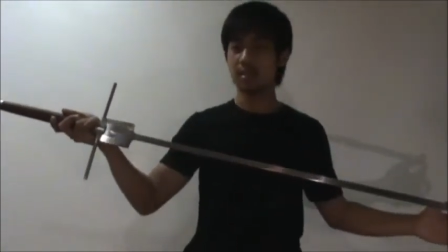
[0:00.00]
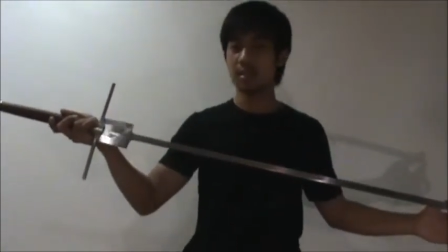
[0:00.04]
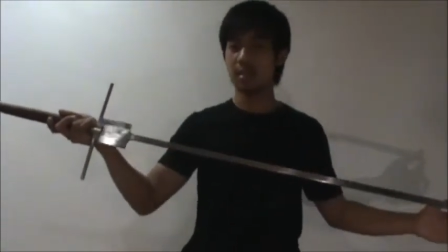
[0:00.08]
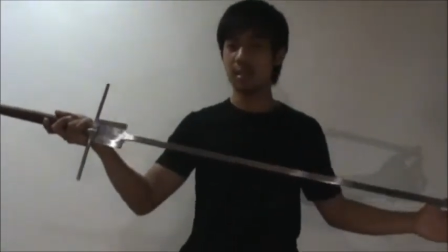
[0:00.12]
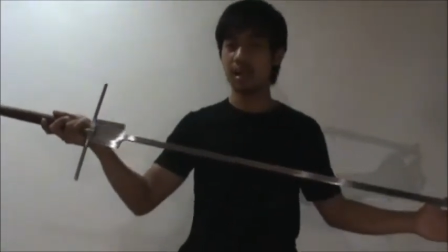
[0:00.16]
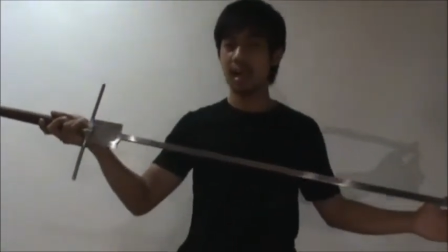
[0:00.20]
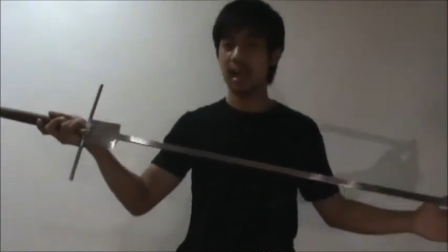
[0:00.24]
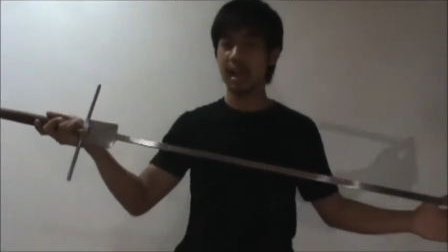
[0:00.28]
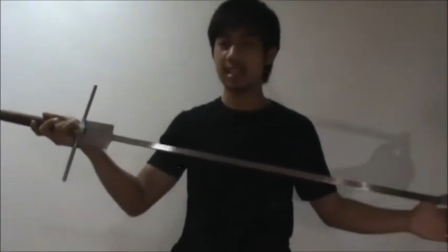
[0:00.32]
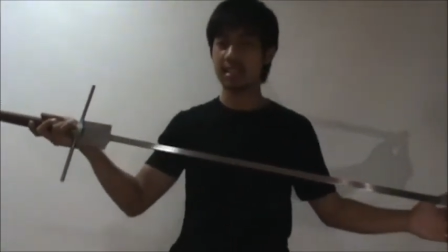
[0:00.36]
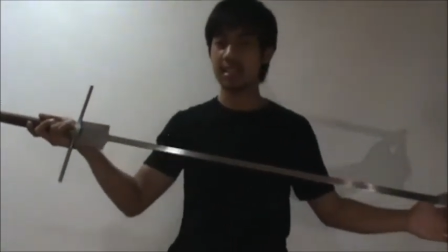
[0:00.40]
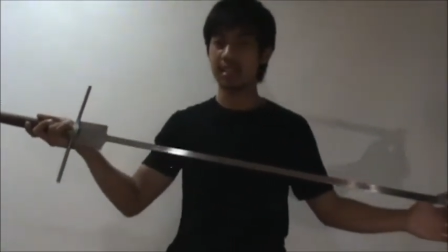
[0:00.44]

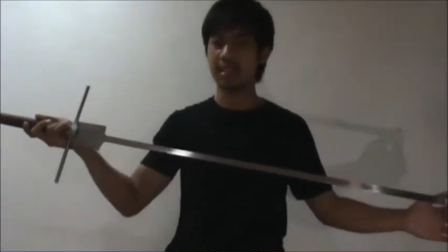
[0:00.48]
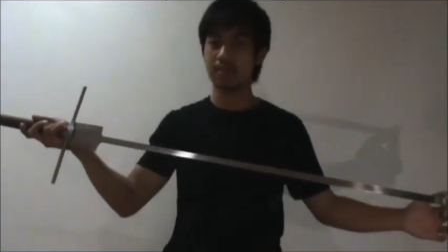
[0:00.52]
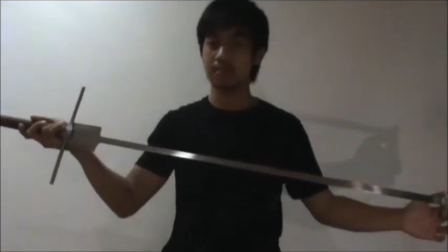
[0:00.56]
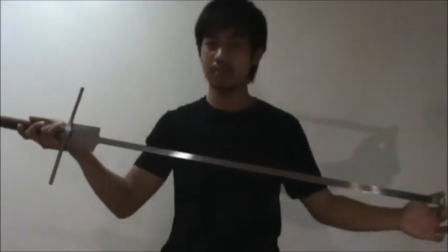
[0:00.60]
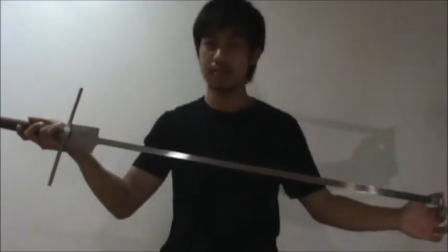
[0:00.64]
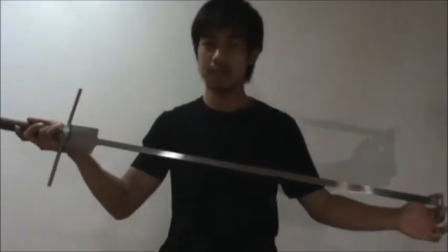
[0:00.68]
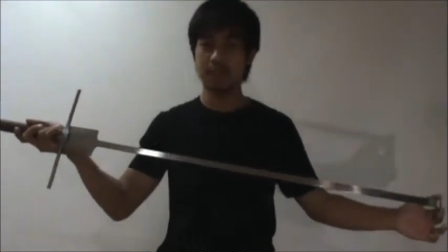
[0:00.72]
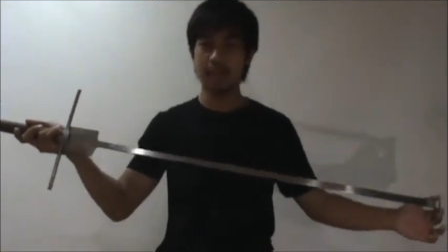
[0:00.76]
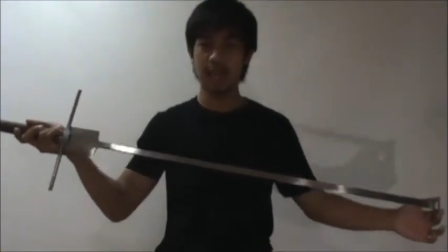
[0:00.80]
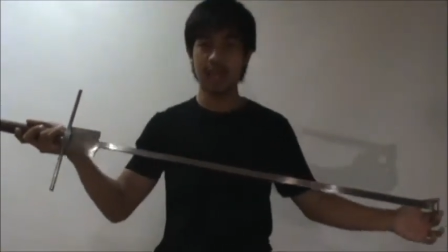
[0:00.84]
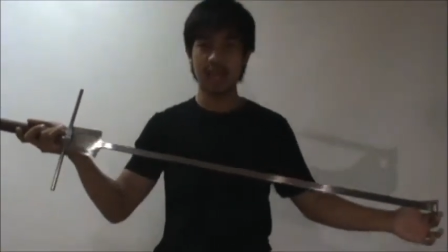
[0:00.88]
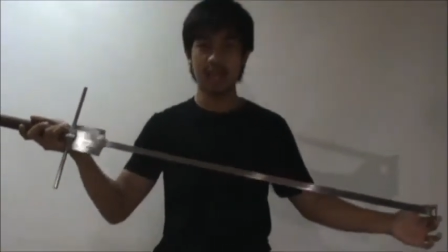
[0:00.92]
There
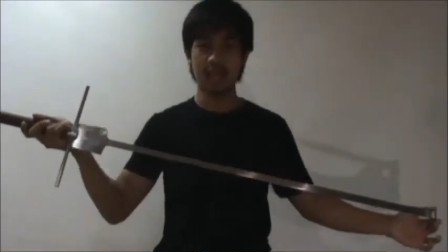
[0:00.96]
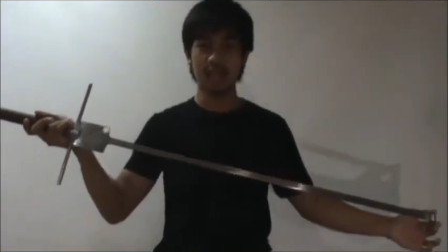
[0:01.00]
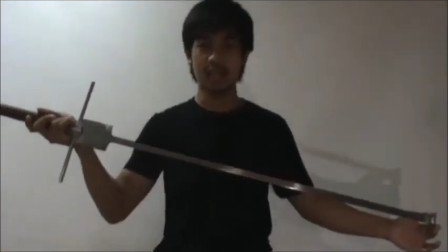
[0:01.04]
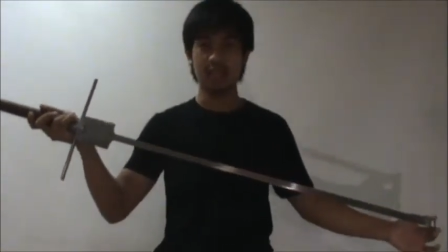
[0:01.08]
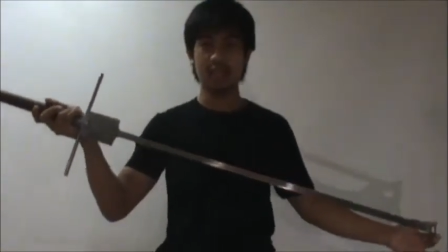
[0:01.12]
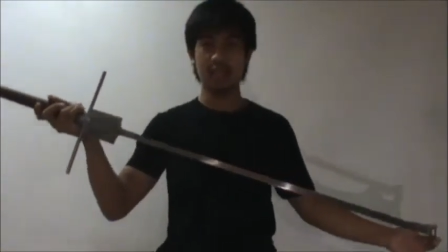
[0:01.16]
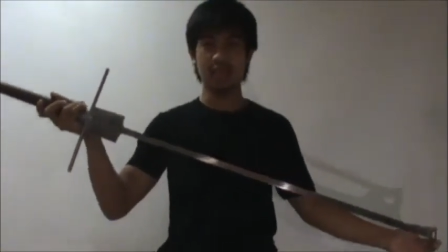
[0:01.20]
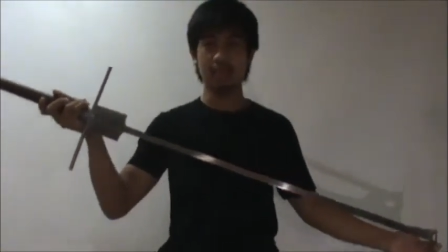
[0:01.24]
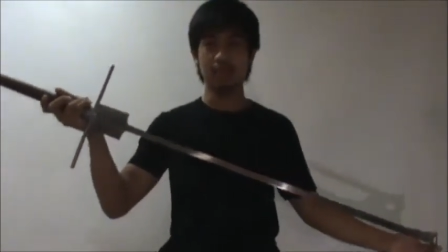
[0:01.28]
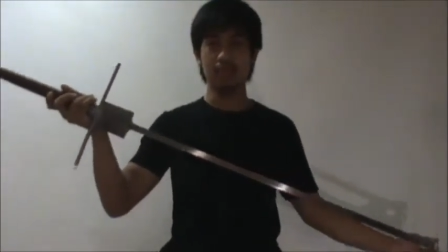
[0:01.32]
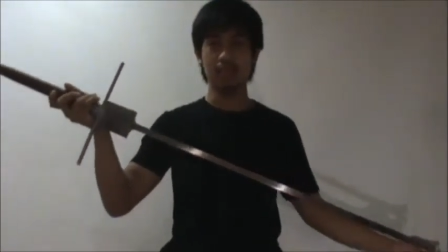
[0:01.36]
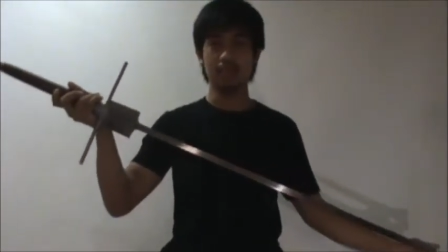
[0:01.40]
hasn't been
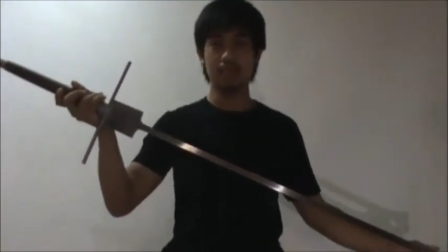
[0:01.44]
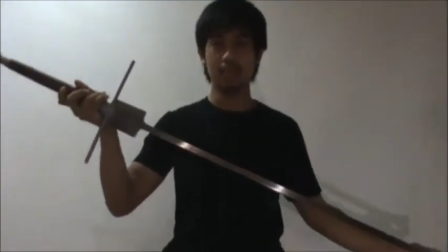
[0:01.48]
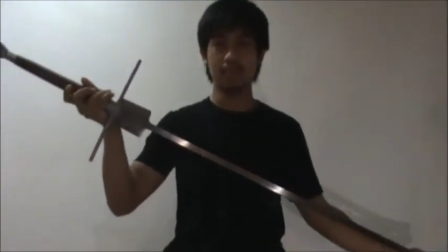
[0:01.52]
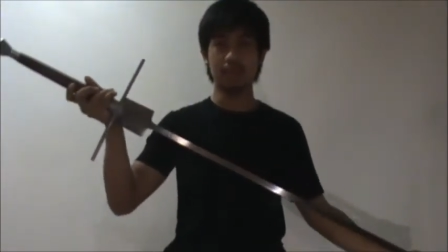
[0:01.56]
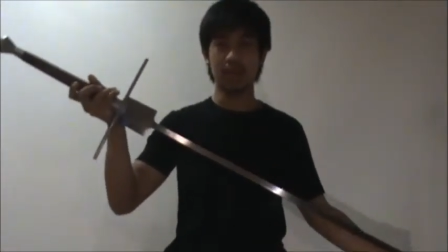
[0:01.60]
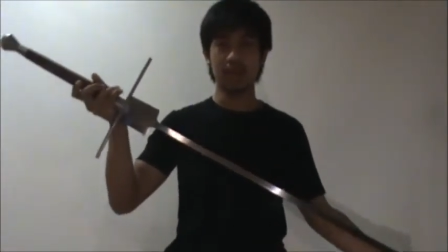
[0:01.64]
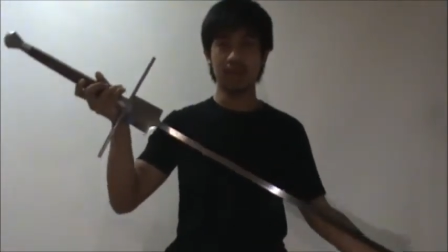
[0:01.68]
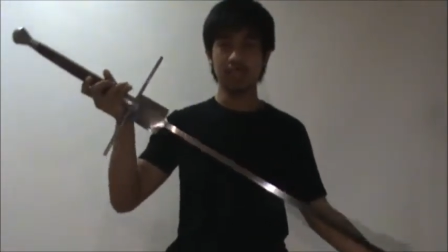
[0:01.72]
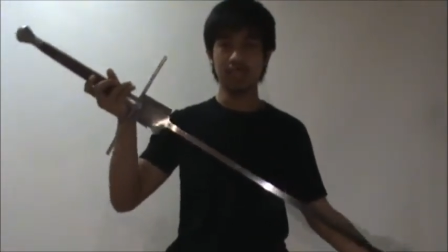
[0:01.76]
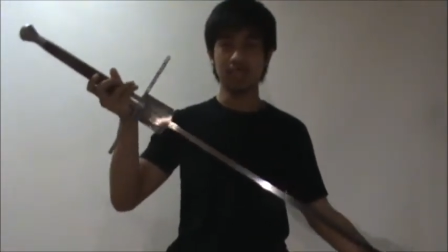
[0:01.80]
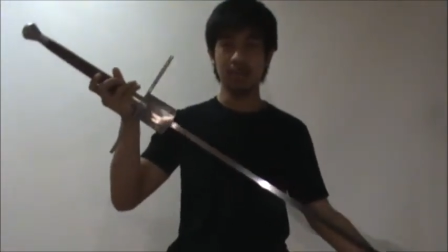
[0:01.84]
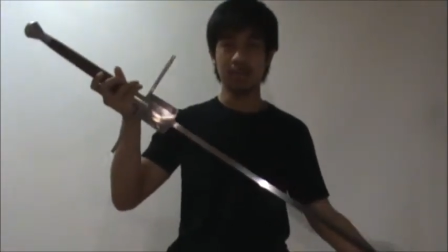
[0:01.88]
any
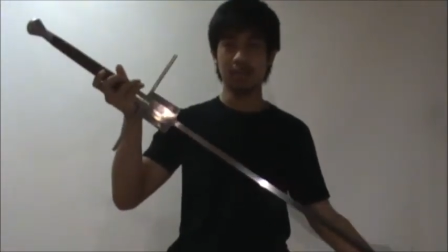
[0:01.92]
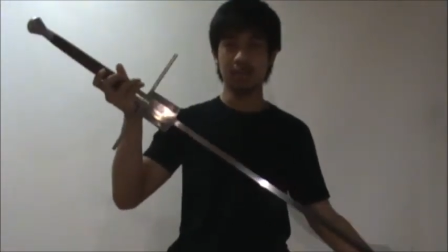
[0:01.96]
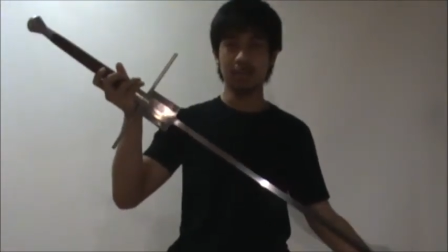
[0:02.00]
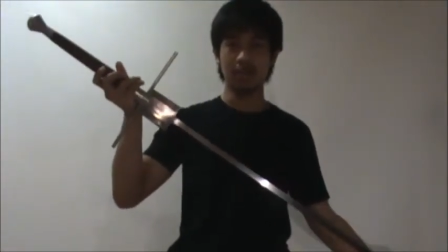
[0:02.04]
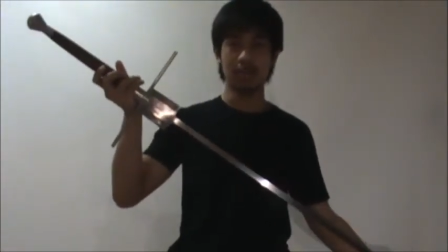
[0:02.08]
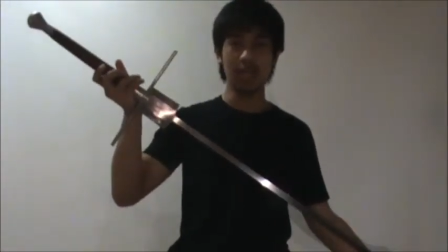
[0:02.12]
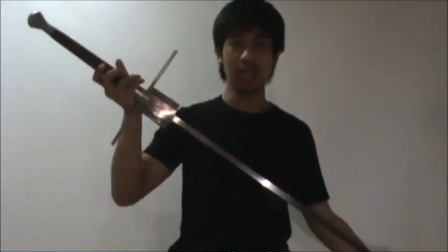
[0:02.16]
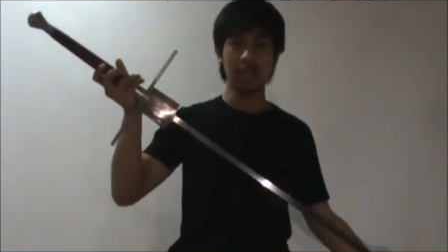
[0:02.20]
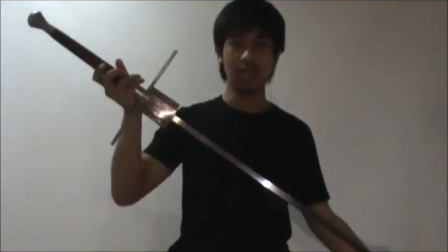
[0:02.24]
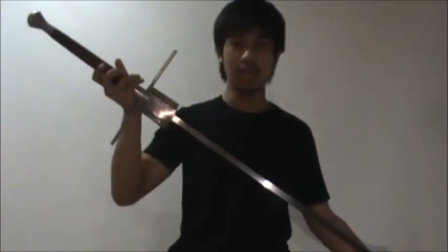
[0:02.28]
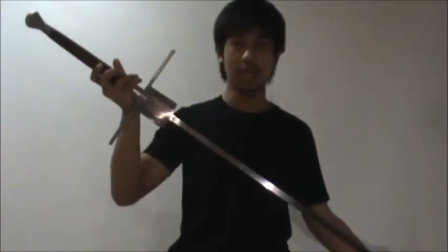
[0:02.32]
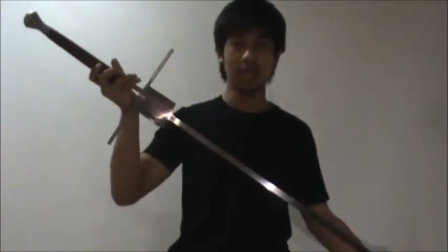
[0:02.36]
much
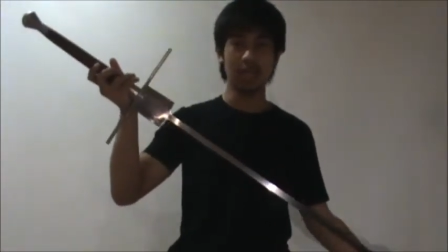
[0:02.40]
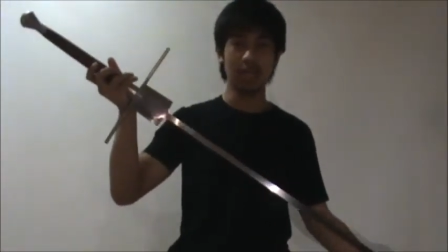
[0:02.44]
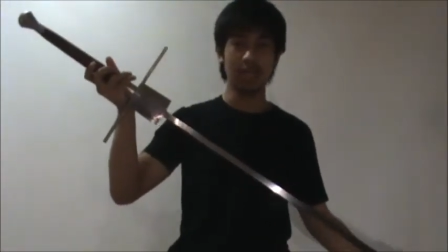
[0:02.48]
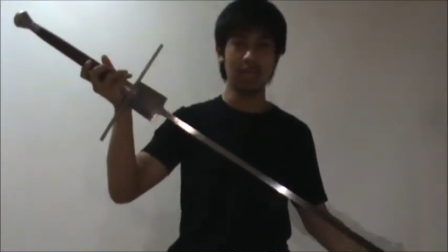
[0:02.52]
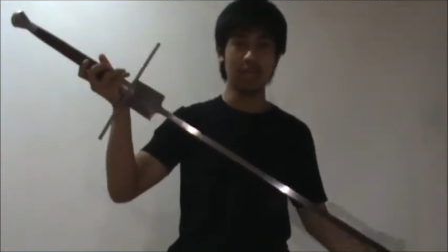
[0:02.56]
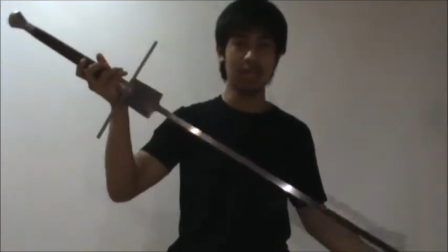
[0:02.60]
information on